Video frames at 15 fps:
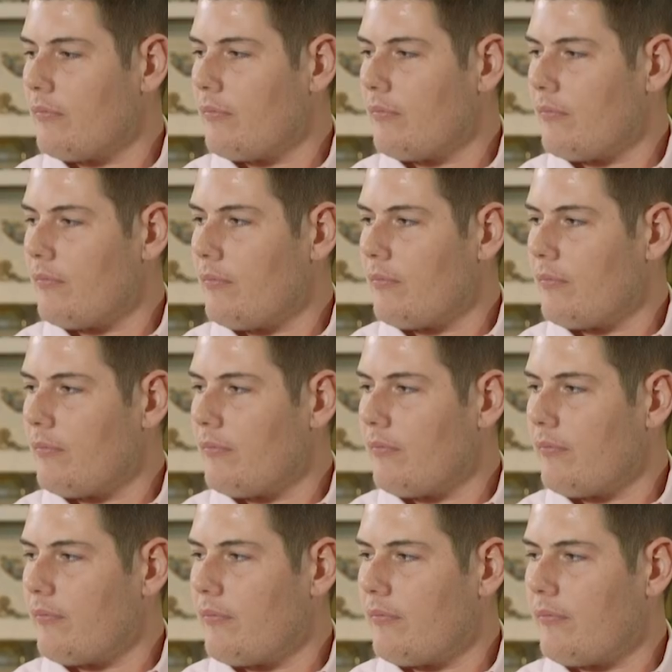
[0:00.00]

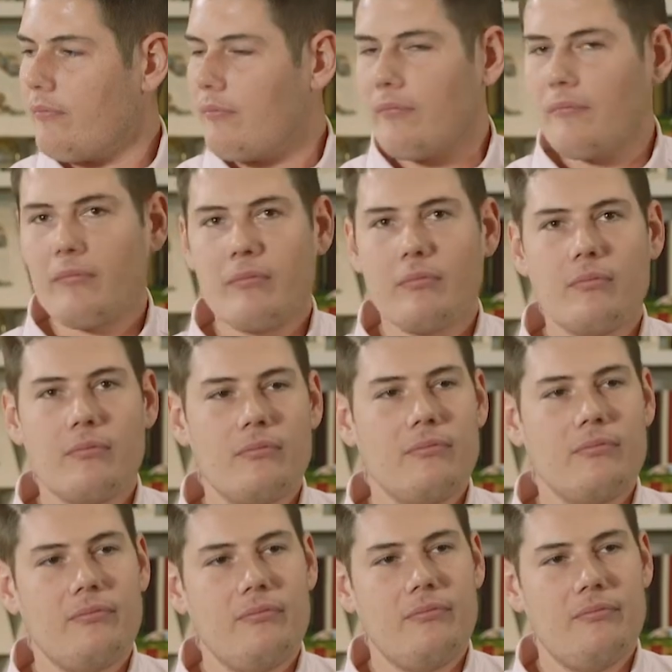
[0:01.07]

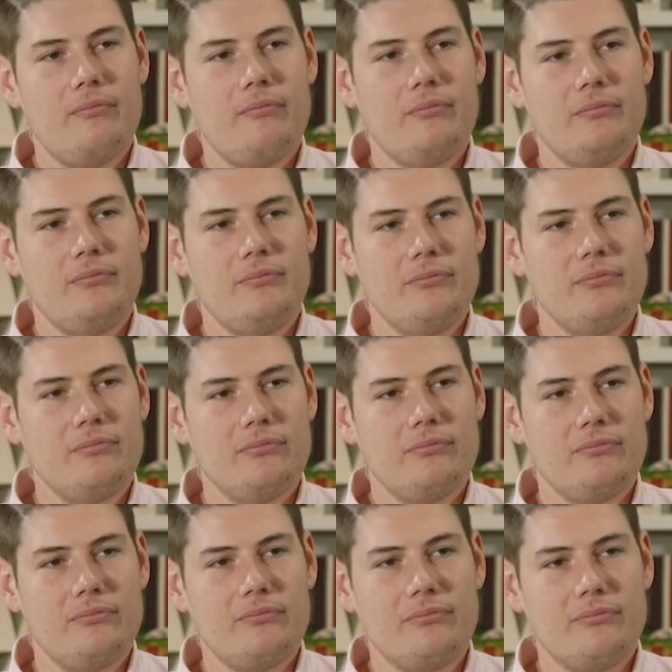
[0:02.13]

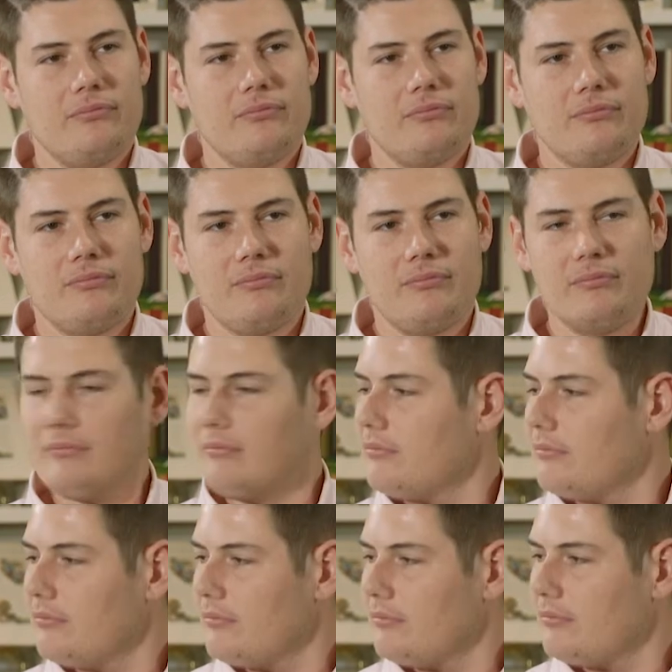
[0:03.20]

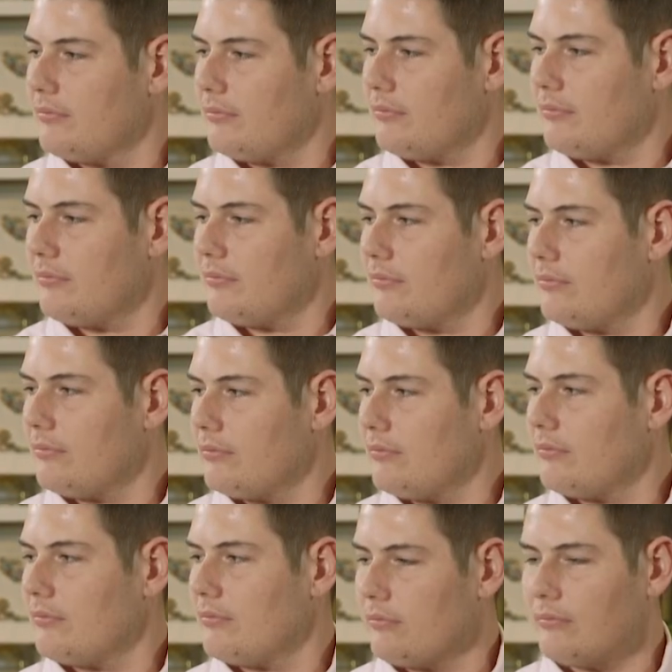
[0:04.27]

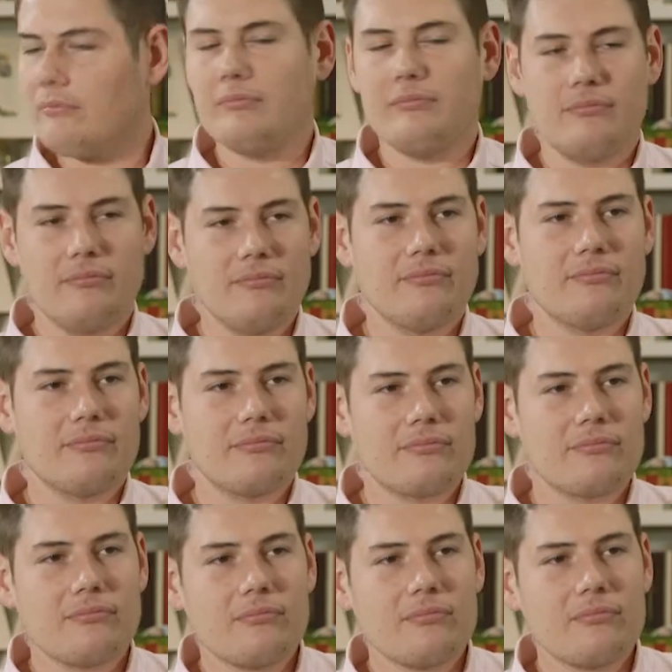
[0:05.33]
This person isn't speaking.